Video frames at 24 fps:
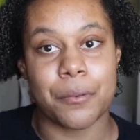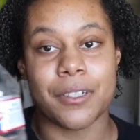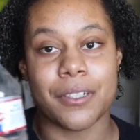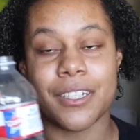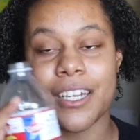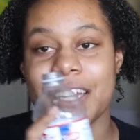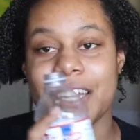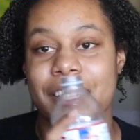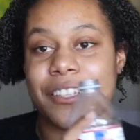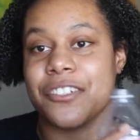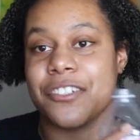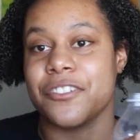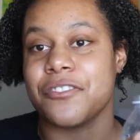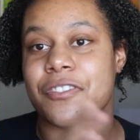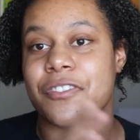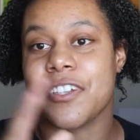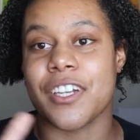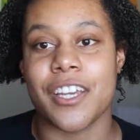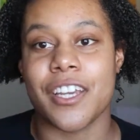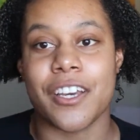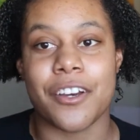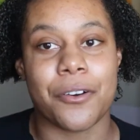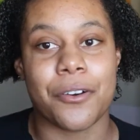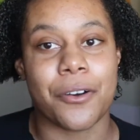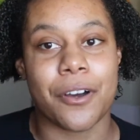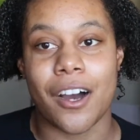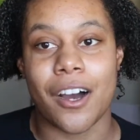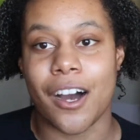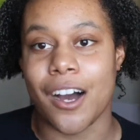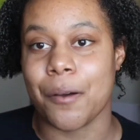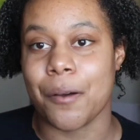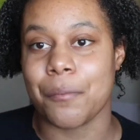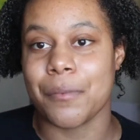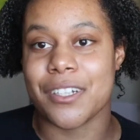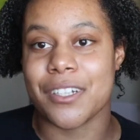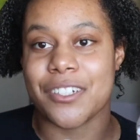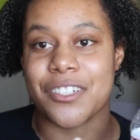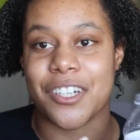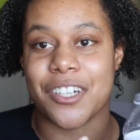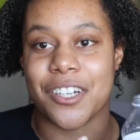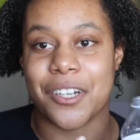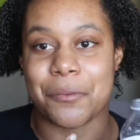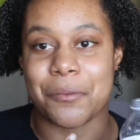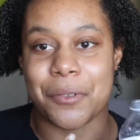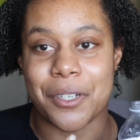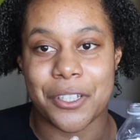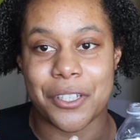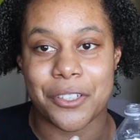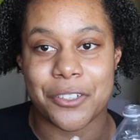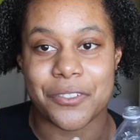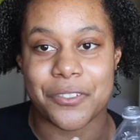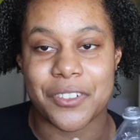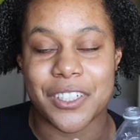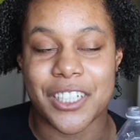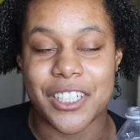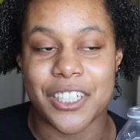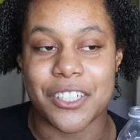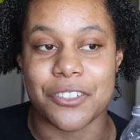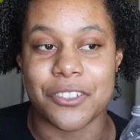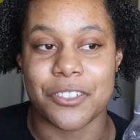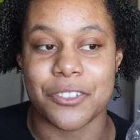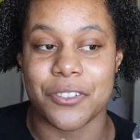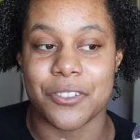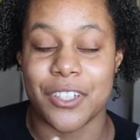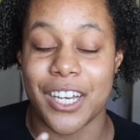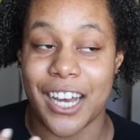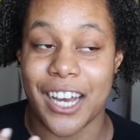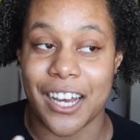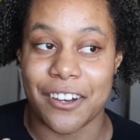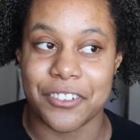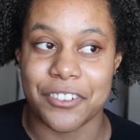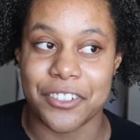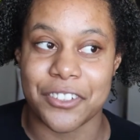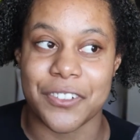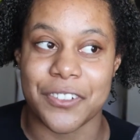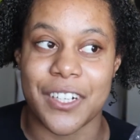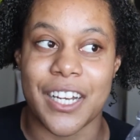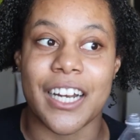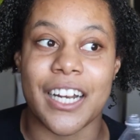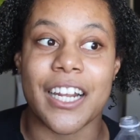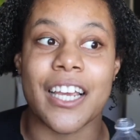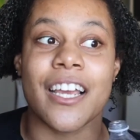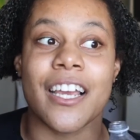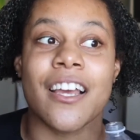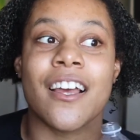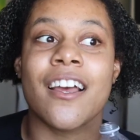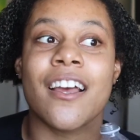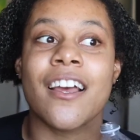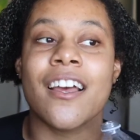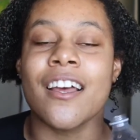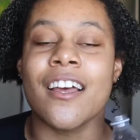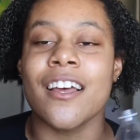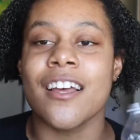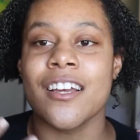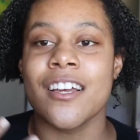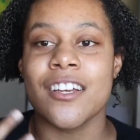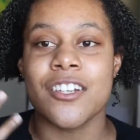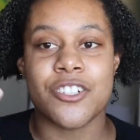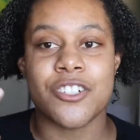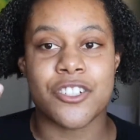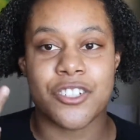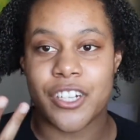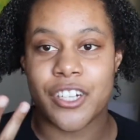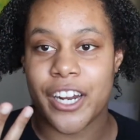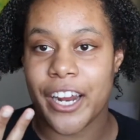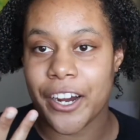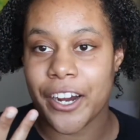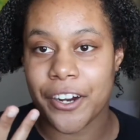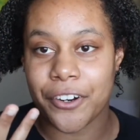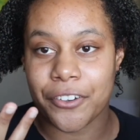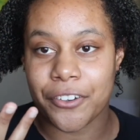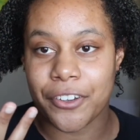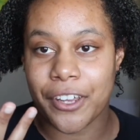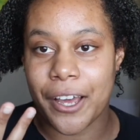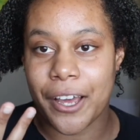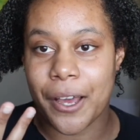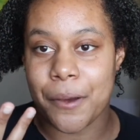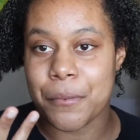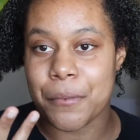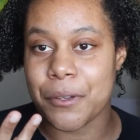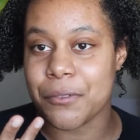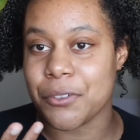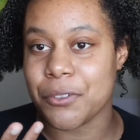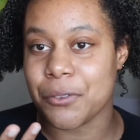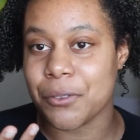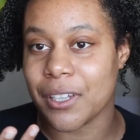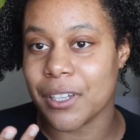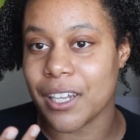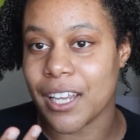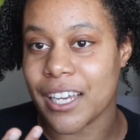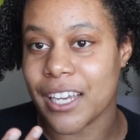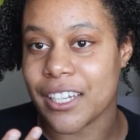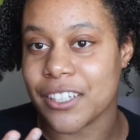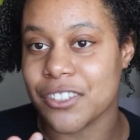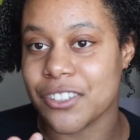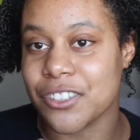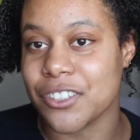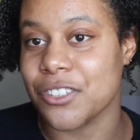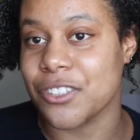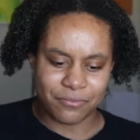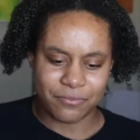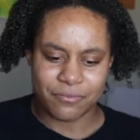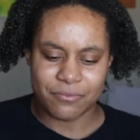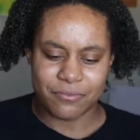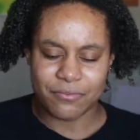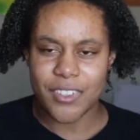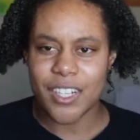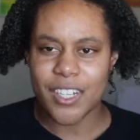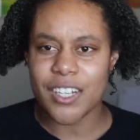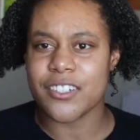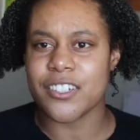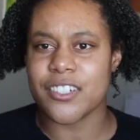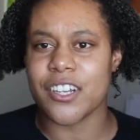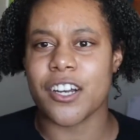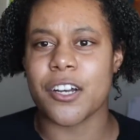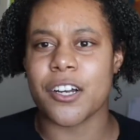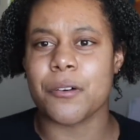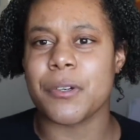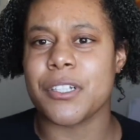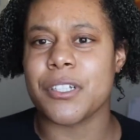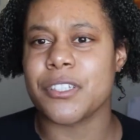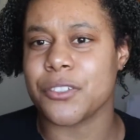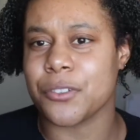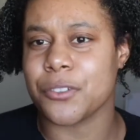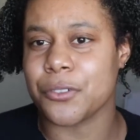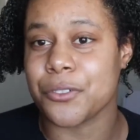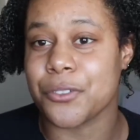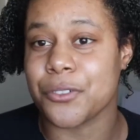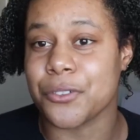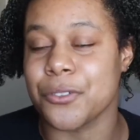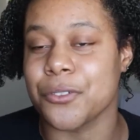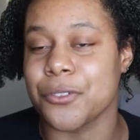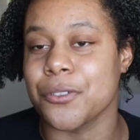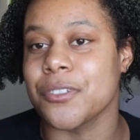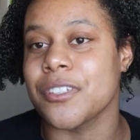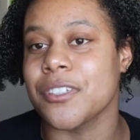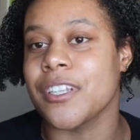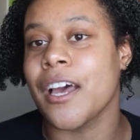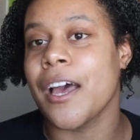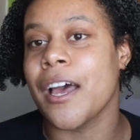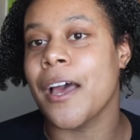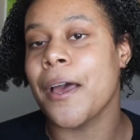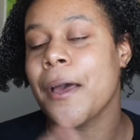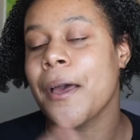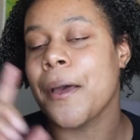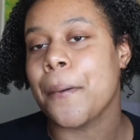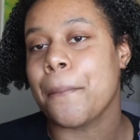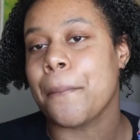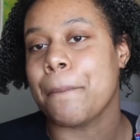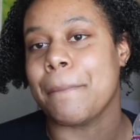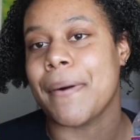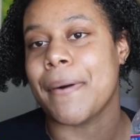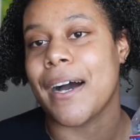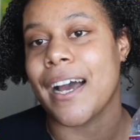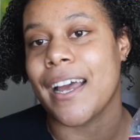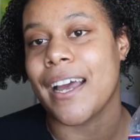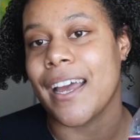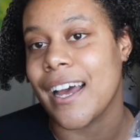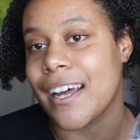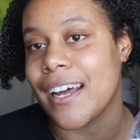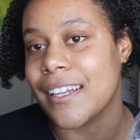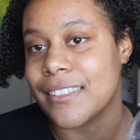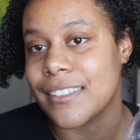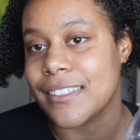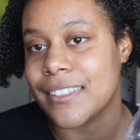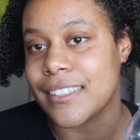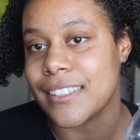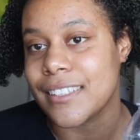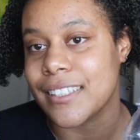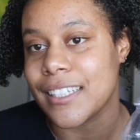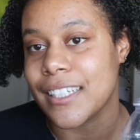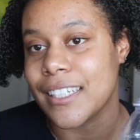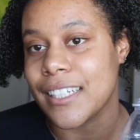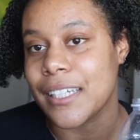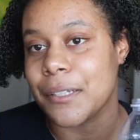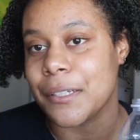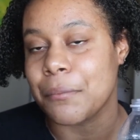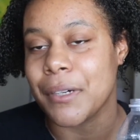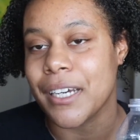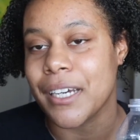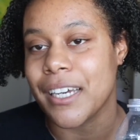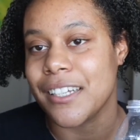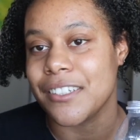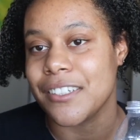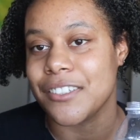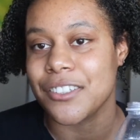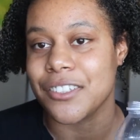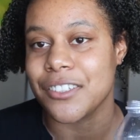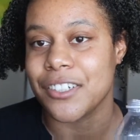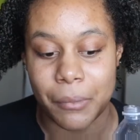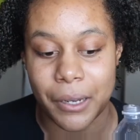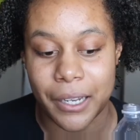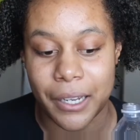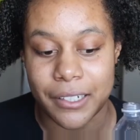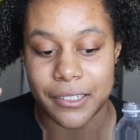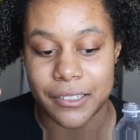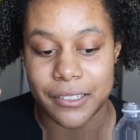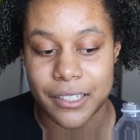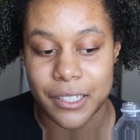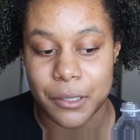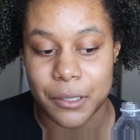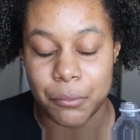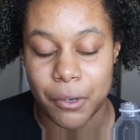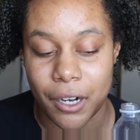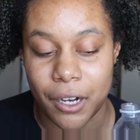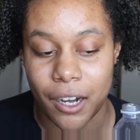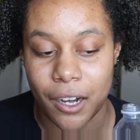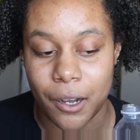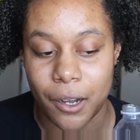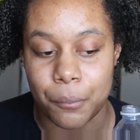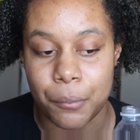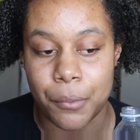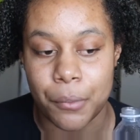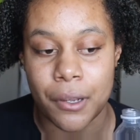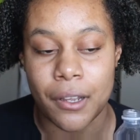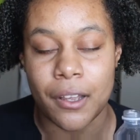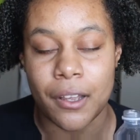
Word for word: like this video, comment, check out my other videos if you haven't already, share them if you would like to, check out my socials, my Etsy, my Instagram, my Depop,